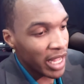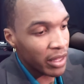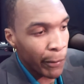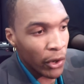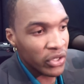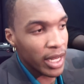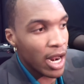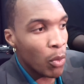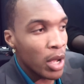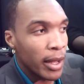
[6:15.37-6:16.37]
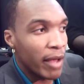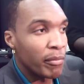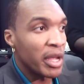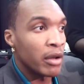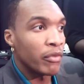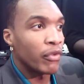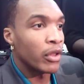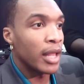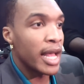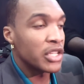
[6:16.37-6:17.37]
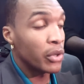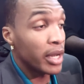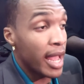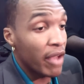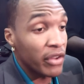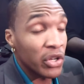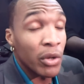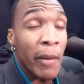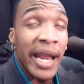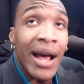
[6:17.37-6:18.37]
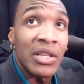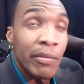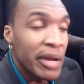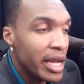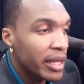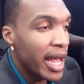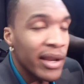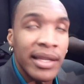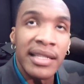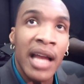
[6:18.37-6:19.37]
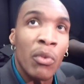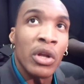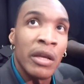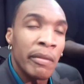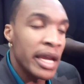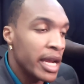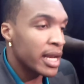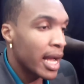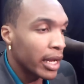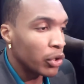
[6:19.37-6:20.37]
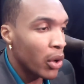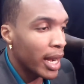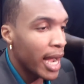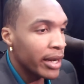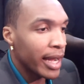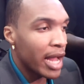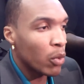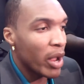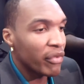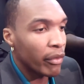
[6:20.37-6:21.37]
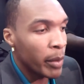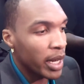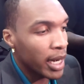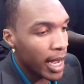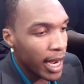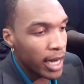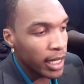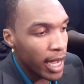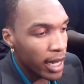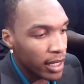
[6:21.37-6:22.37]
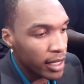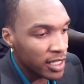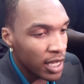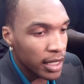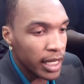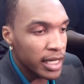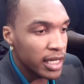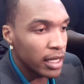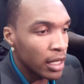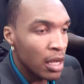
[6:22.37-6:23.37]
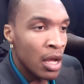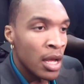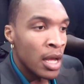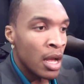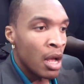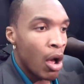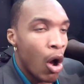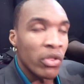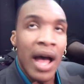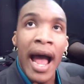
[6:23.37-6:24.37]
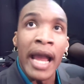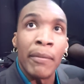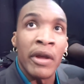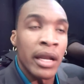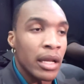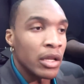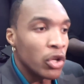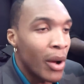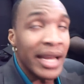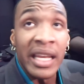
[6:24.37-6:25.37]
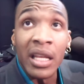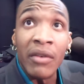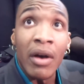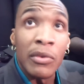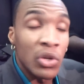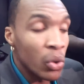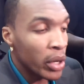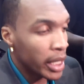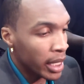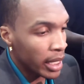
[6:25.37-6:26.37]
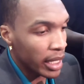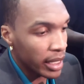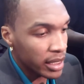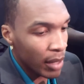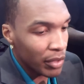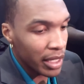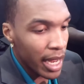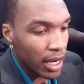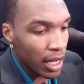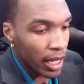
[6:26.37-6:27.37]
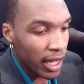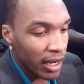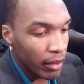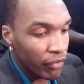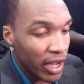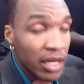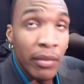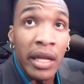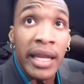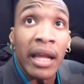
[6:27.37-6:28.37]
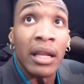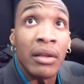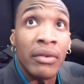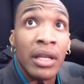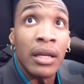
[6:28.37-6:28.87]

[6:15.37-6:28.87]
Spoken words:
That the person that I've been for the last 3.5 years or made out to be, that's not really me. And I kind of got away from it, and I kind of got sucked into all the hype, and, you know, I didn't live up to it, and it's something that it affected me negatively.